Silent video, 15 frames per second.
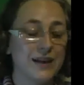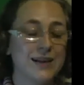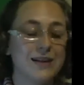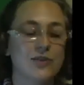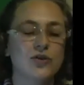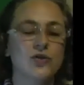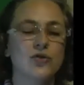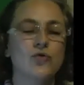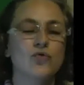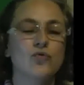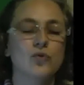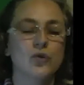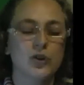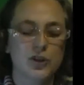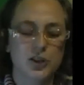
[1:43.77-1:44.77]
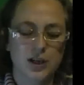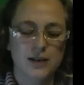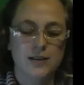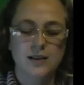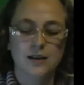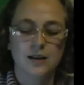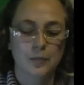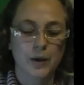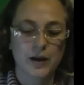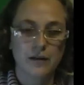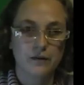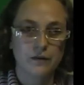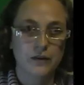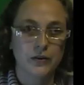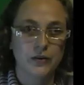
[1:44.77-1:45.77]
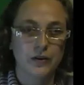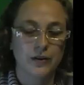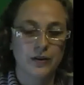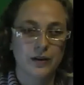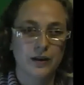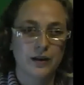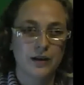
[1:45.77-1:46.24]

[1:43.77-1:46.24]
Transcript: excruciatingly painful.